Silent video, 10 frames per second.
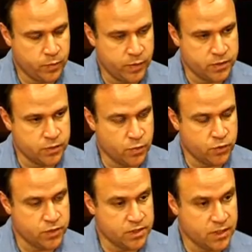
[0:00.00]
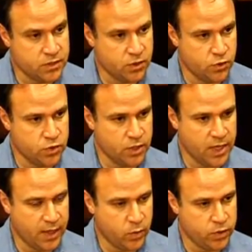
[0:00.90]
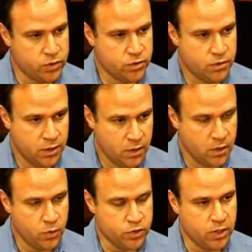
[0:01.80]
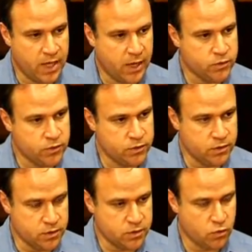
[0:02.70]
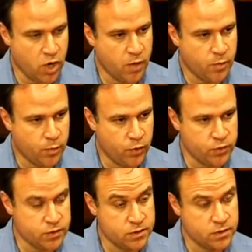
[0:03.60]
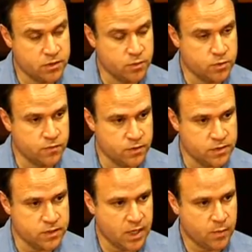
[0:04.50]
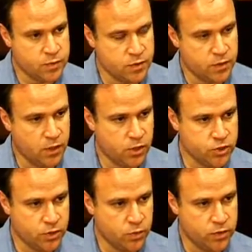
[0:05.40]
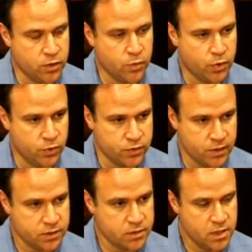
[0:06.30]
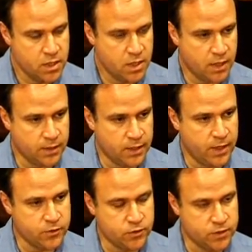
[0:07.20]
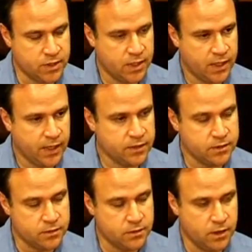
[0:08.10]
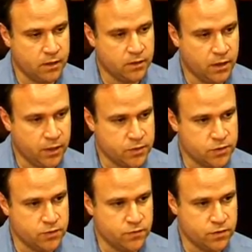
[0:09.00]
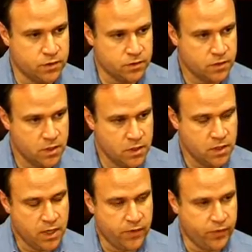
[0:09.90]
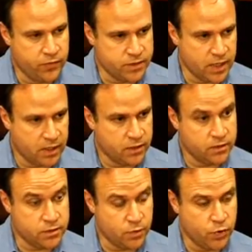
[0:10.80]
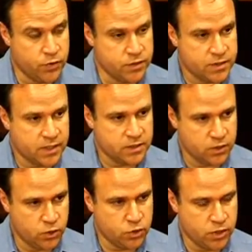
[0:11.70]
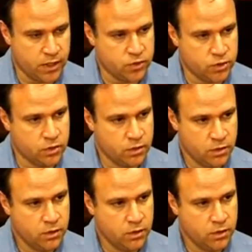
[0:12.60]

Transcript: business process execution language, which allows you to describe a process in terms of the steps and the logic within the process, and allows you to connect it to the underlying services. And then the second is the process execution engine,